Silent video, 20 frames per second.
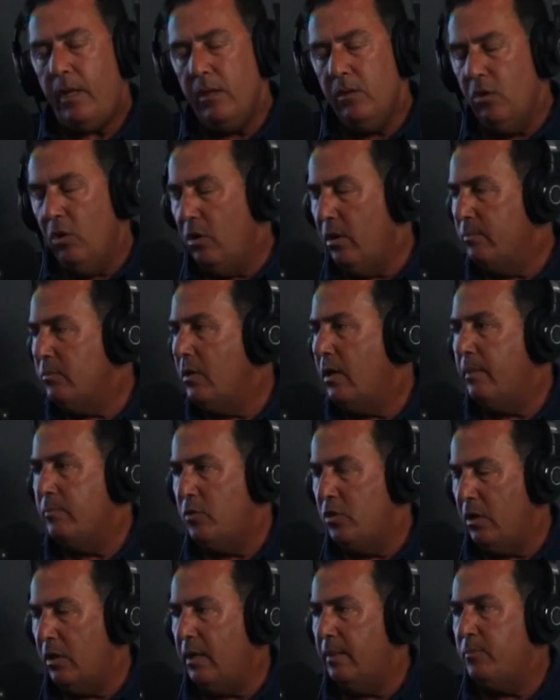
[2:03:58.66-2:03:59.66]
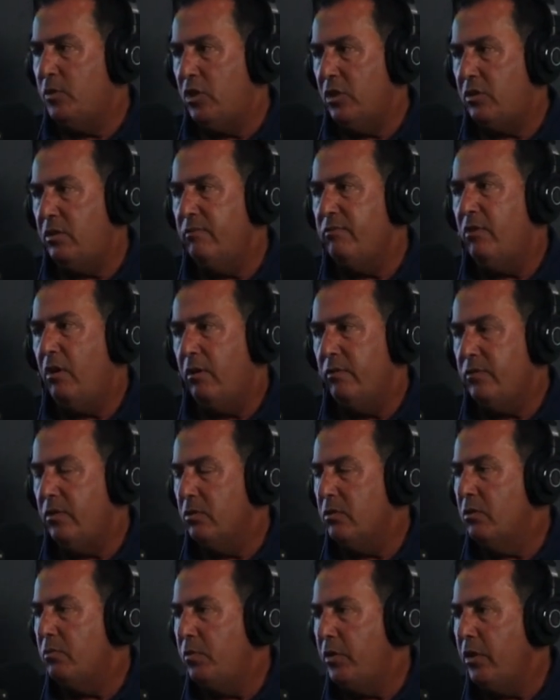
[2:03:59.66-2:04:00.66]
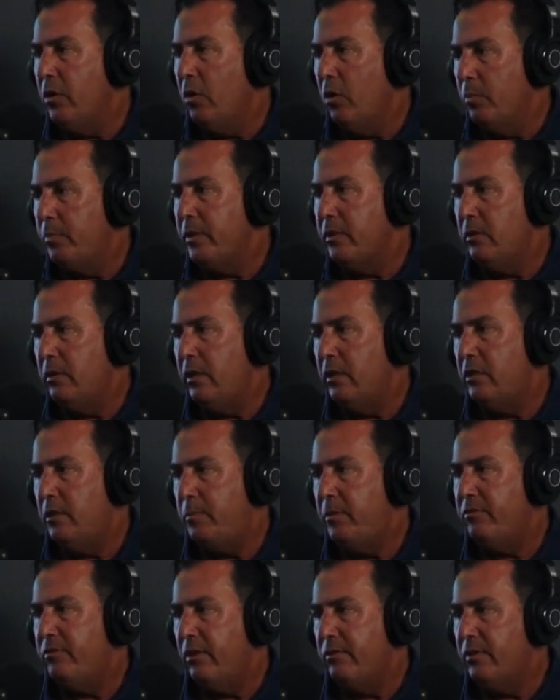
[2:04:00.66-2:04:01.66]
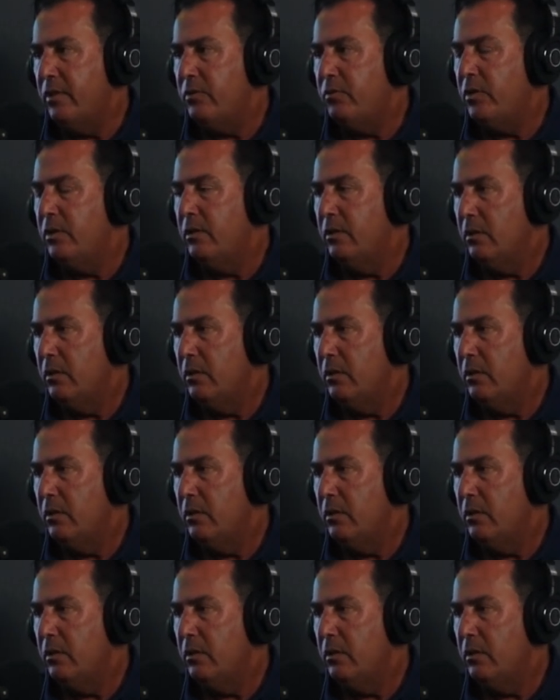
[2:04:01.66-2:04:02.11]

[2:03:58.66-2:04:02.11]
No, I'm just involved on the Rio Open, the ATP 500.